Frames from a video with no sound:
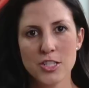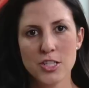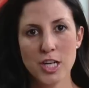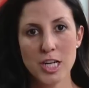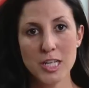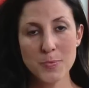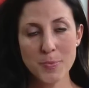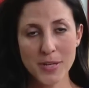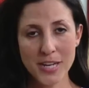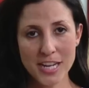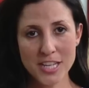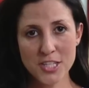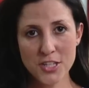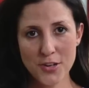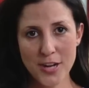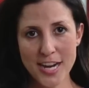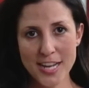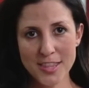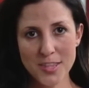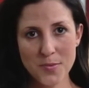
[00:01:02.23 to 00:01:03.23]
Just because
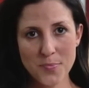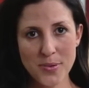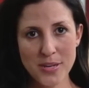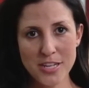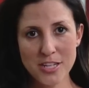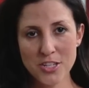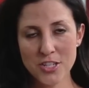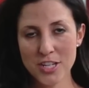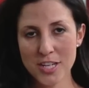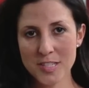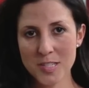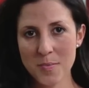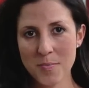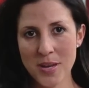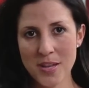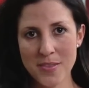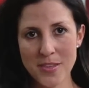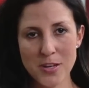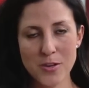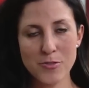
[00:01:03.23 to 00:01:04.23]
you're at the beach doesn't
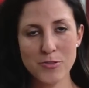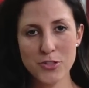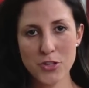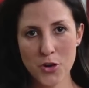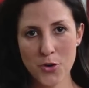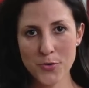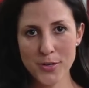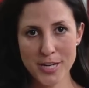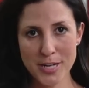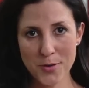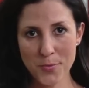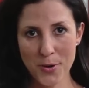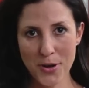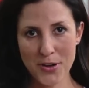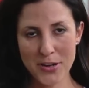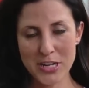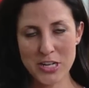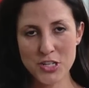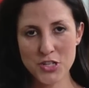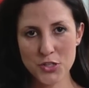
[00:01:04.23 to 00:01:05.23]
mean that you don't need to wear
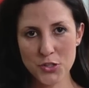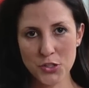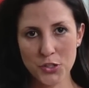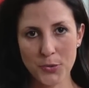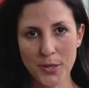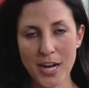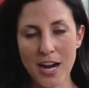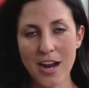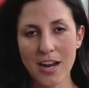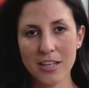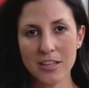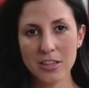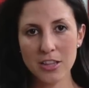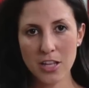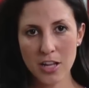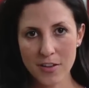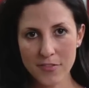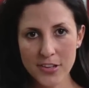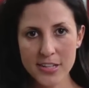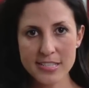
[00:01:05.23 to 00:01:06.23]
any jewelry. I
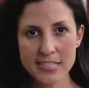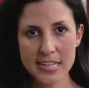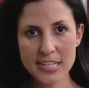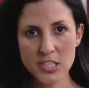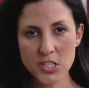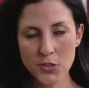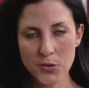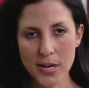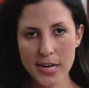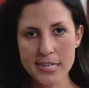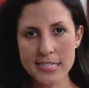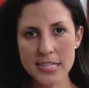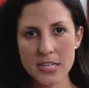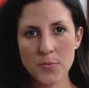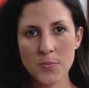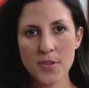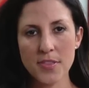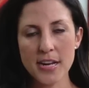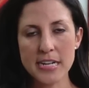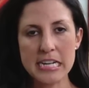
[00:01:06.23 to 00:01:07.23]
love
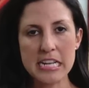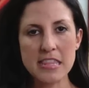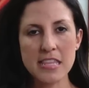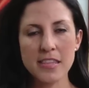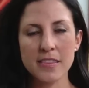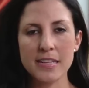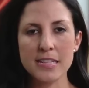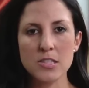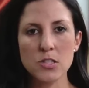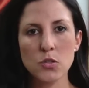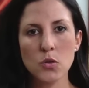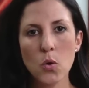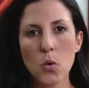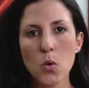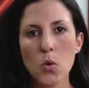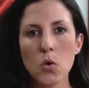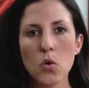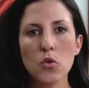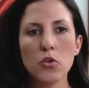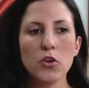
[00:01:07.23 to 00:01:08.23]
accessorizing with anything that's
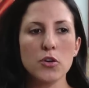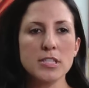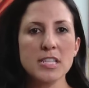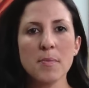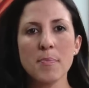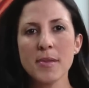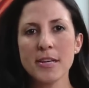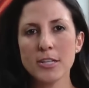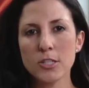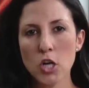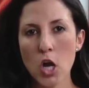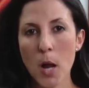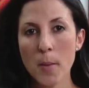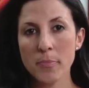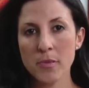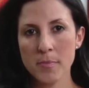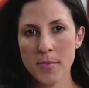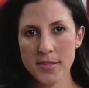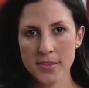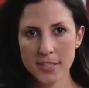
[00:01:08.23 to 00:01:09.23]
gold or something to
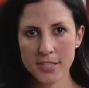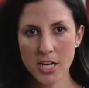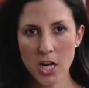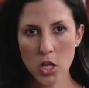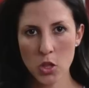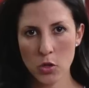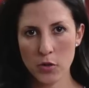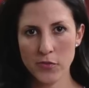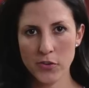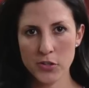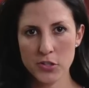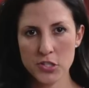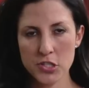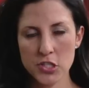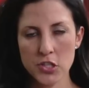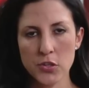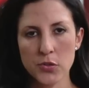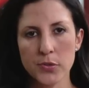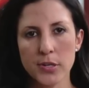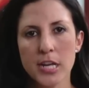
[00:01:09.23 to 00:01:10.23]
complement the color of your
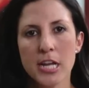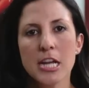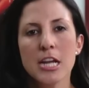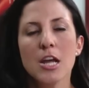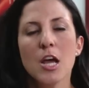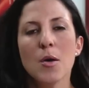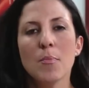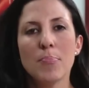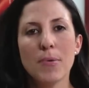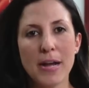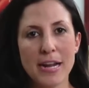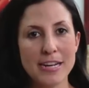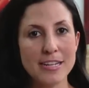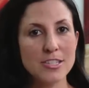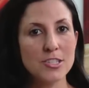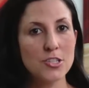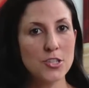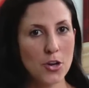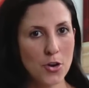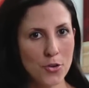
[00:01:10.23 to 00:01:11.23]
suit but
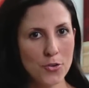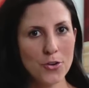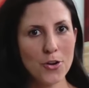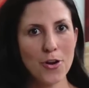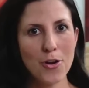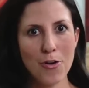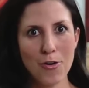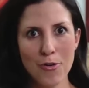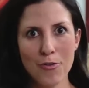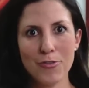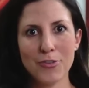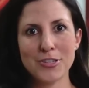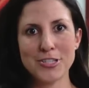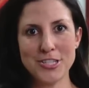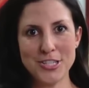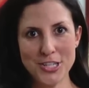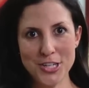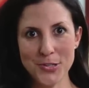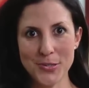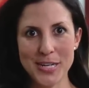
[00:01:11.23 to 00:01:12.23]
don't
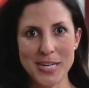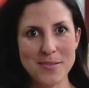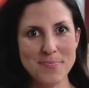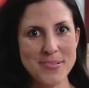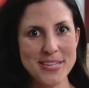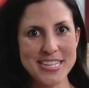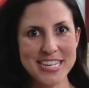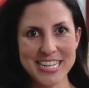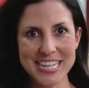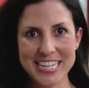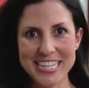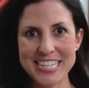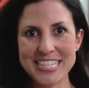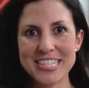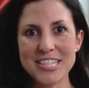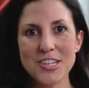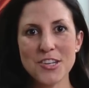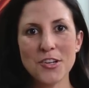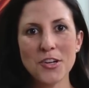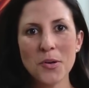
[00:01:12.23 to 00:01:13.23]
overdo it
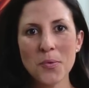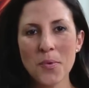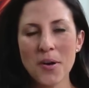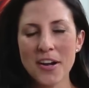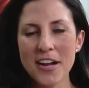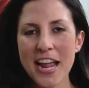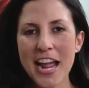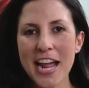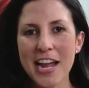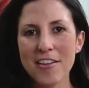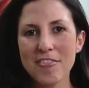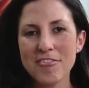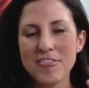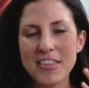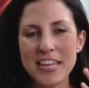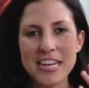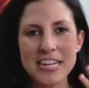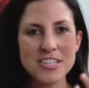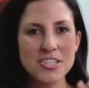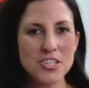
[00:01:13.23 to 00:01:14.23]
because you don't want to have
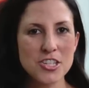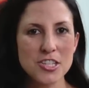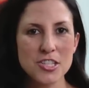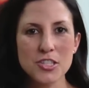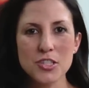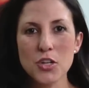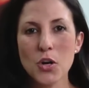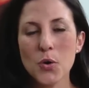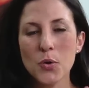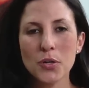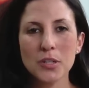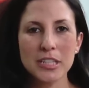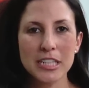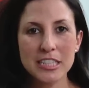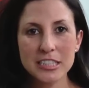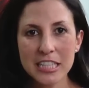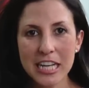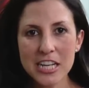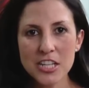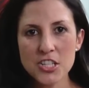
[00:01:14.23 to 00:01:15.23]
things just totally
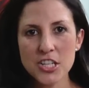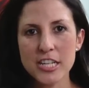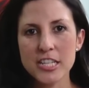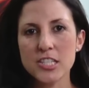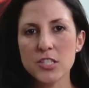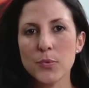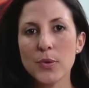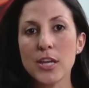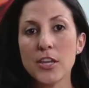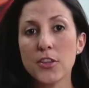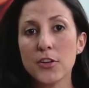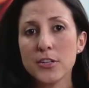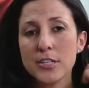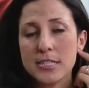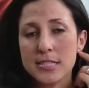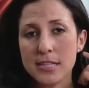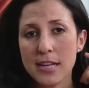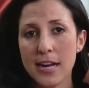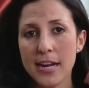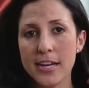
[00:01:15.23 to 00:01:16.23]
clashing. So either
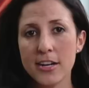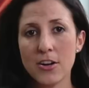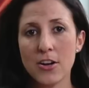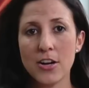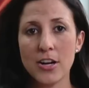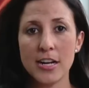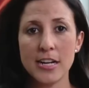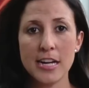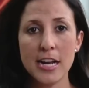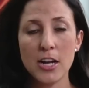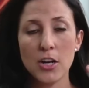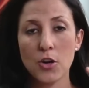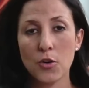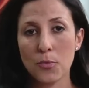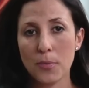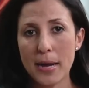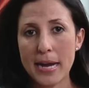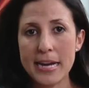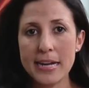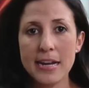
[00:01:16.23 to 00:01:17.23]
decide on a
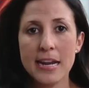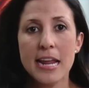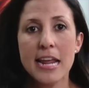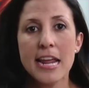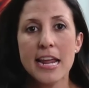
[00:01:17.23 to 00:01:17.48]
great